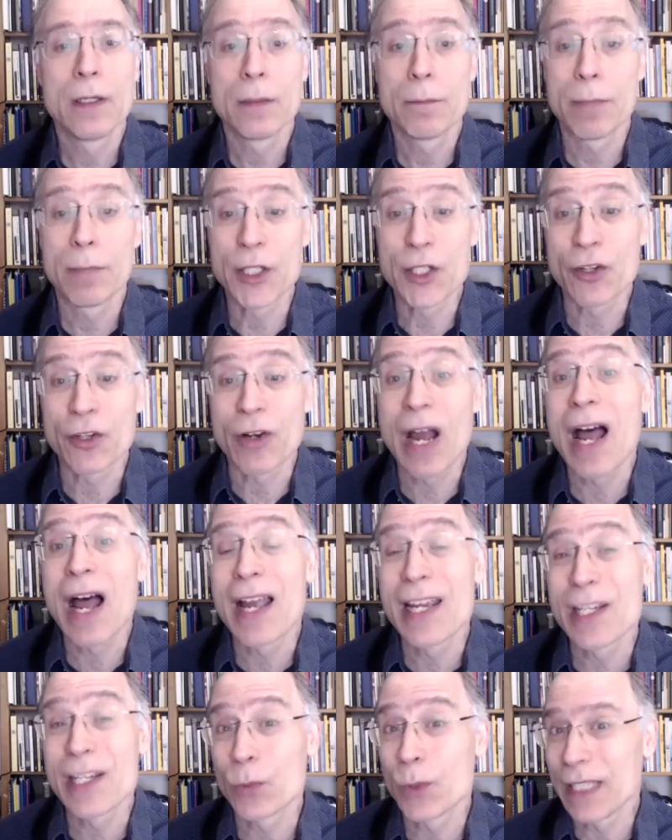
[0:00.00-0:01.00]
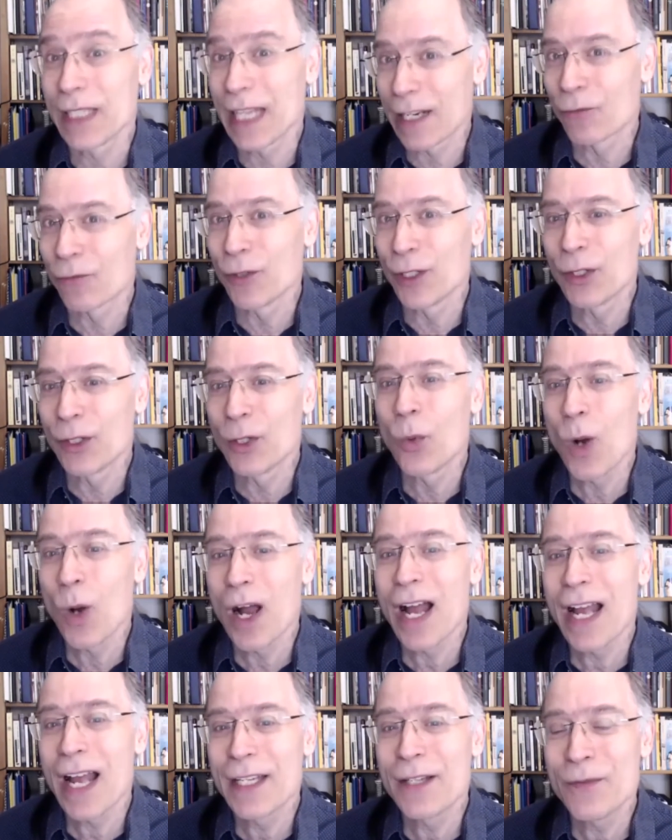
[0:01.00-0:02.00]
But your eyes would get real
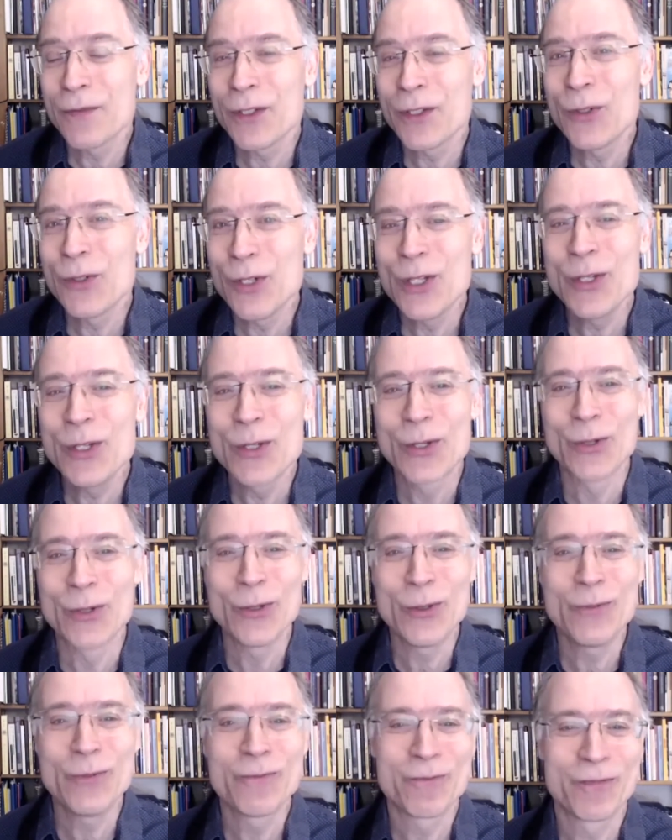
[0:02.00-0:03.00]
wide if you knew.